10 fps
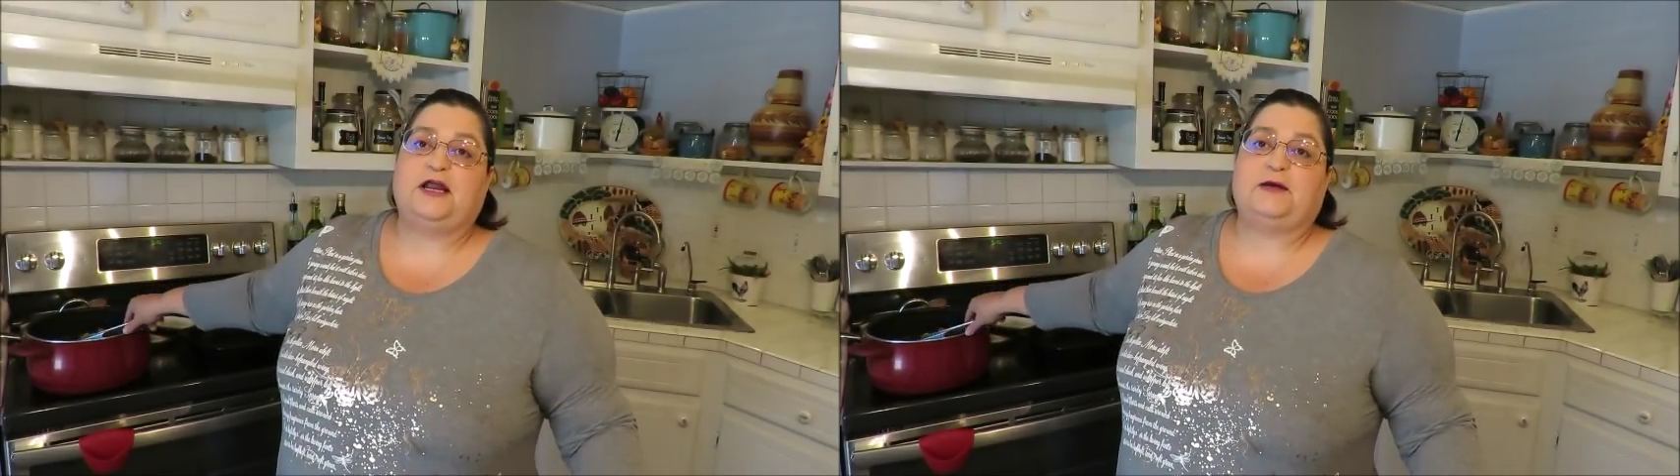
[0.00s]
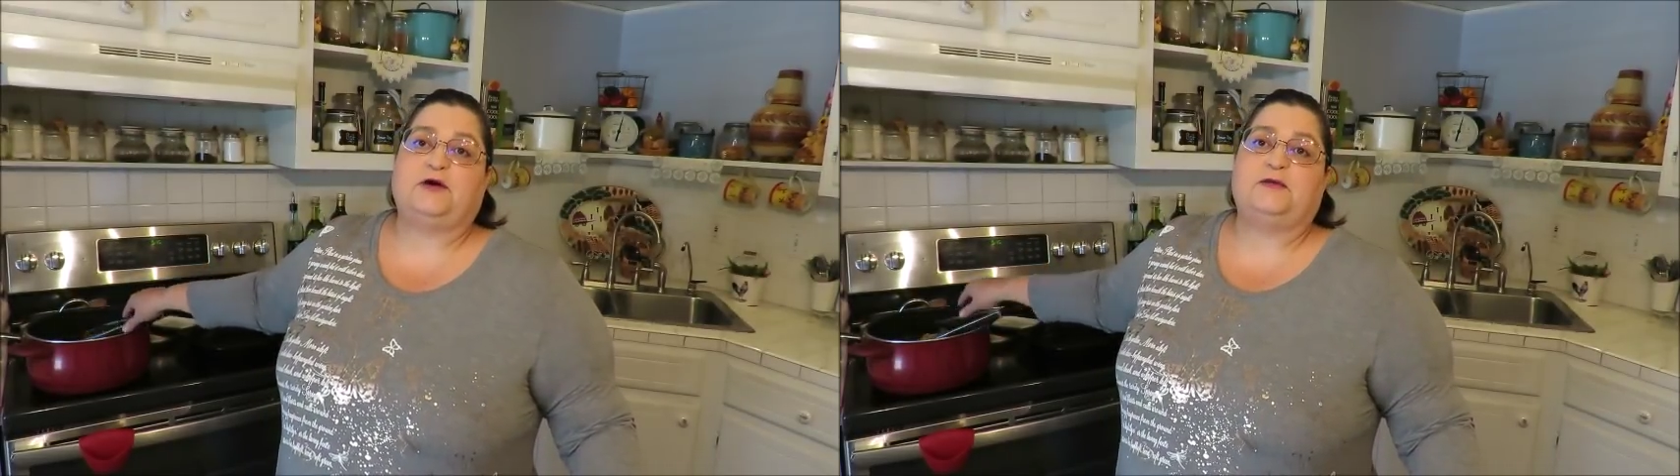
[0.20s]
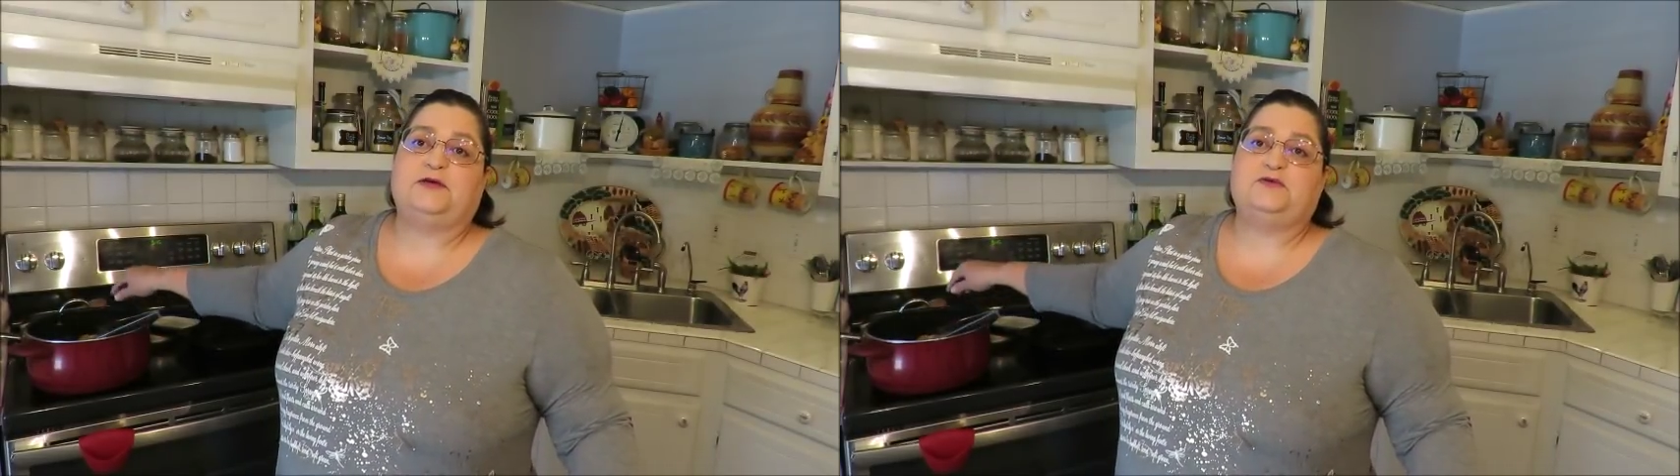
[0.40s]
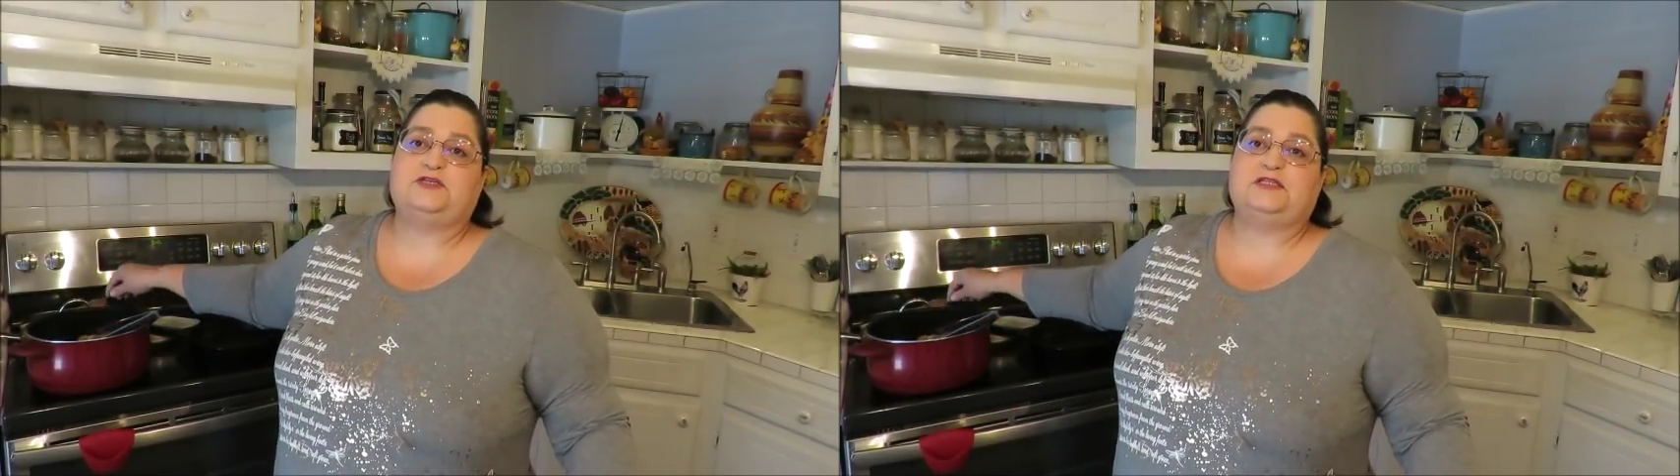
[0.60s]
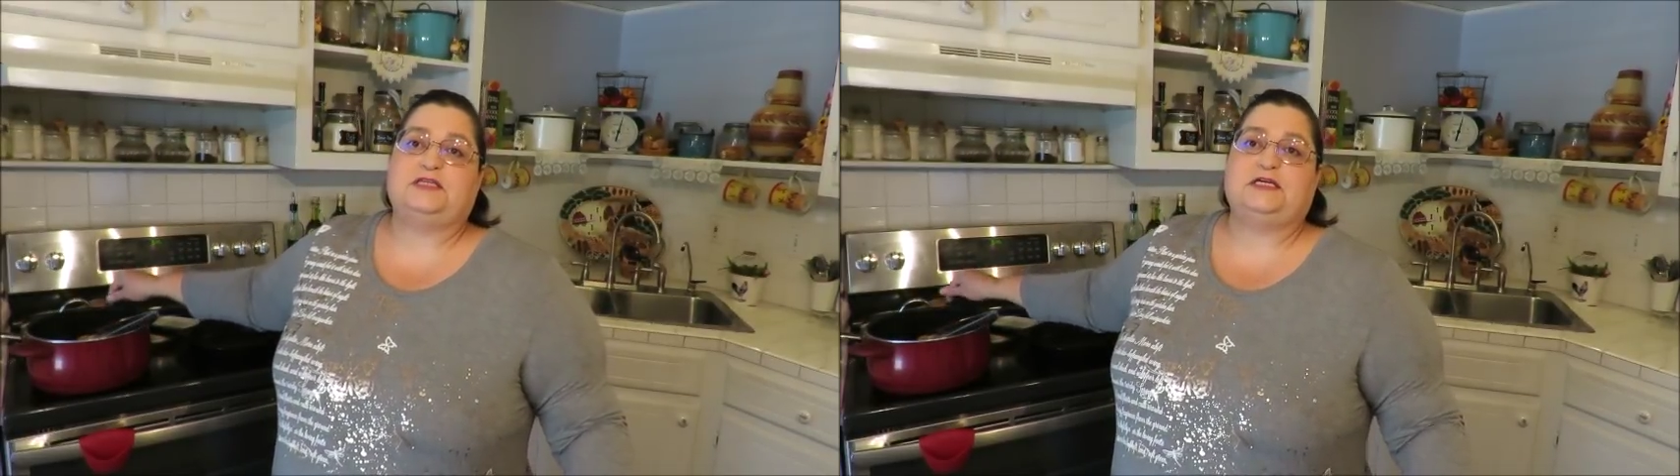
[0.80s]
and I'm going to be
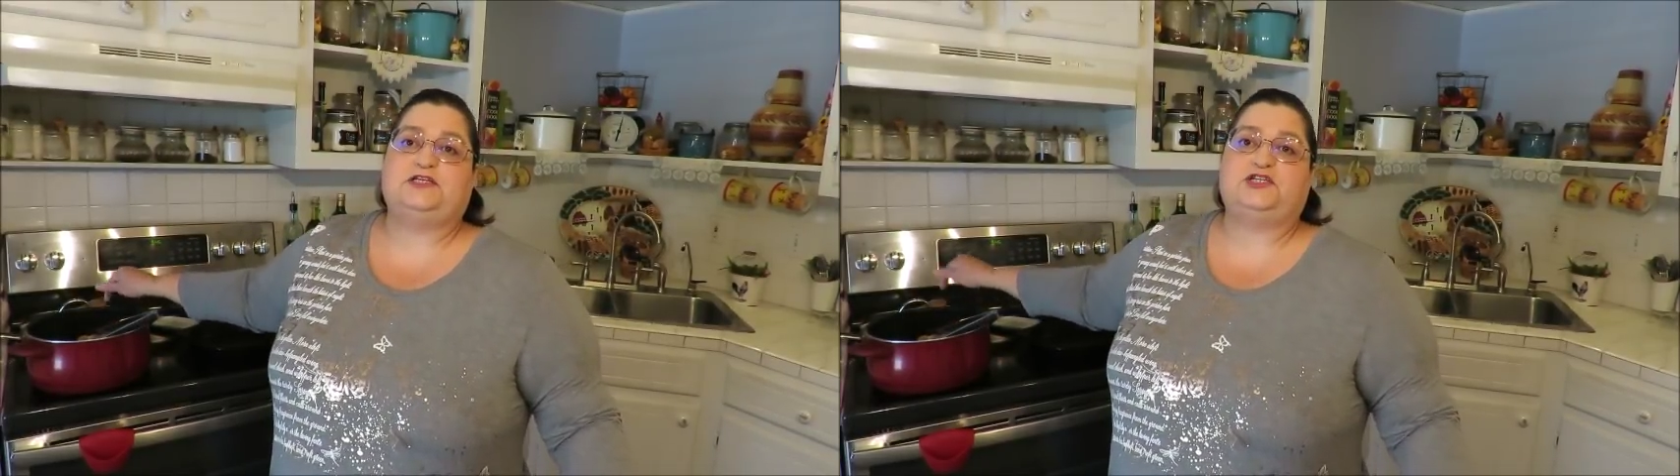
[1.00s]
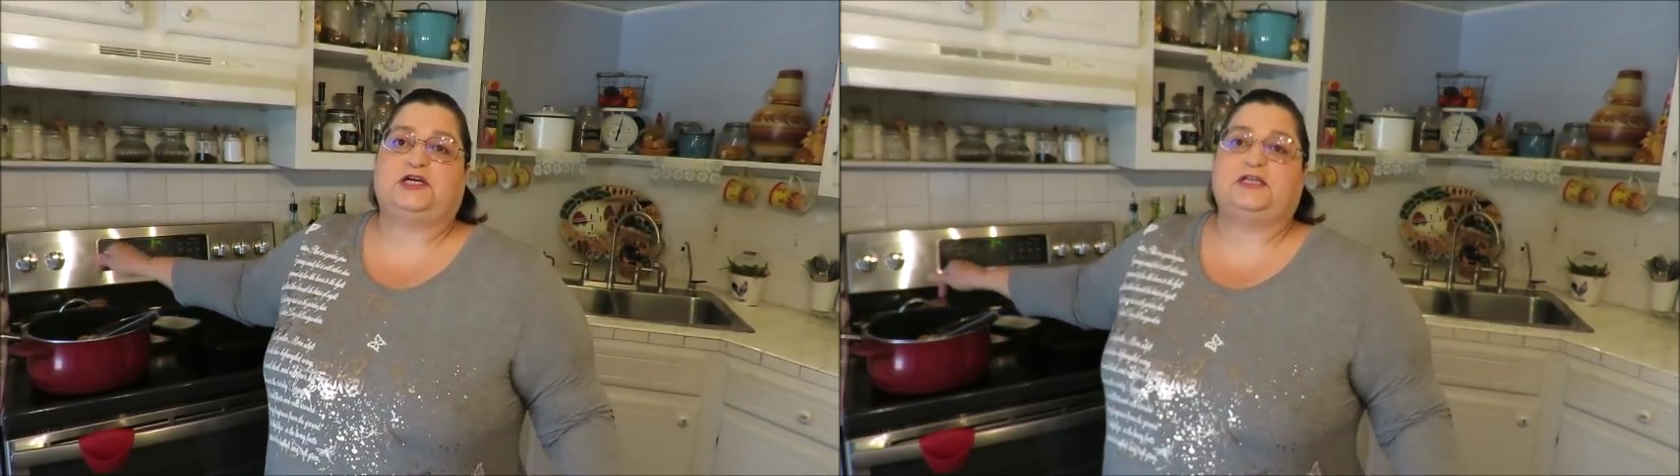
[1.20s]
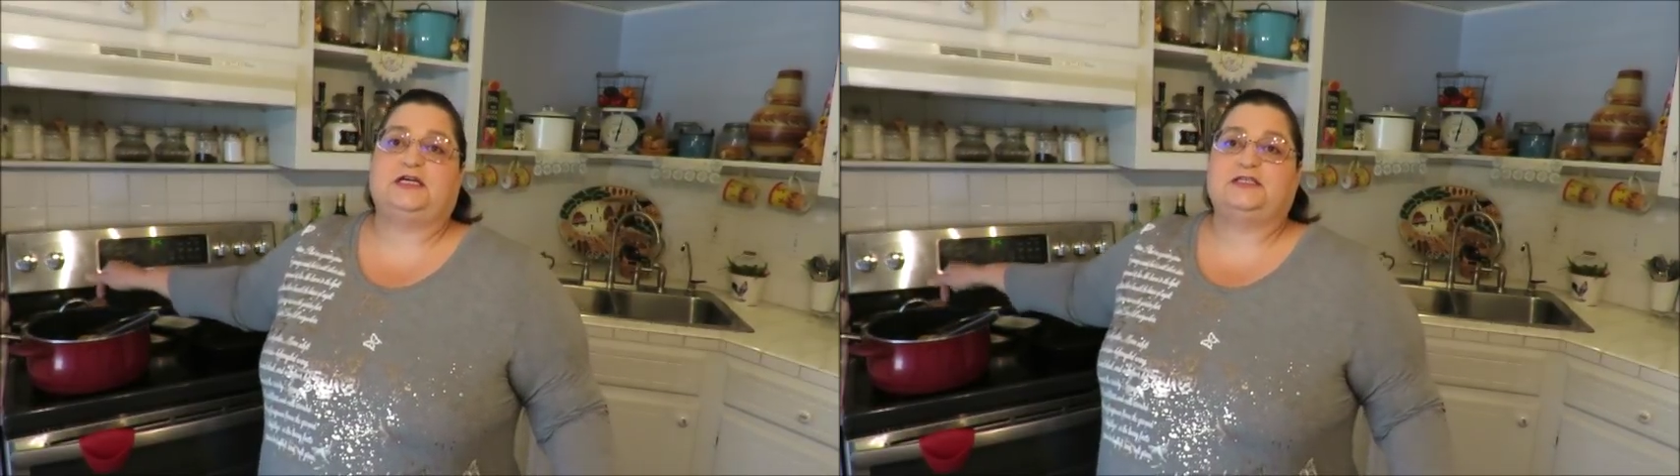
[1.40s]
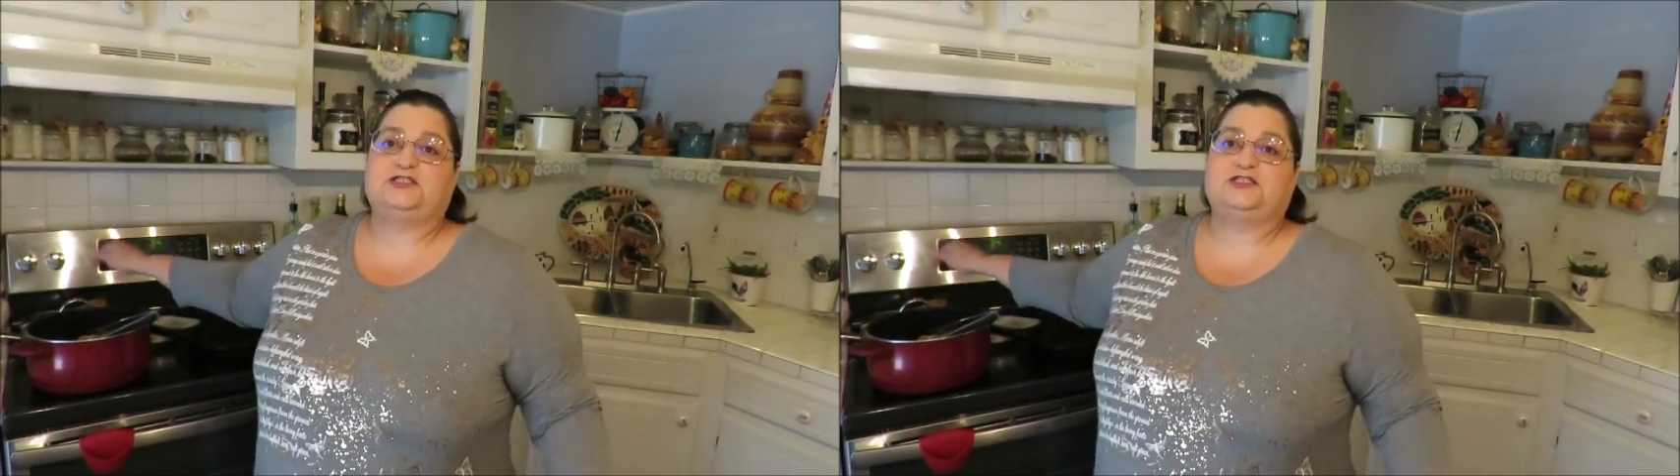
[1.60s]
using the chicken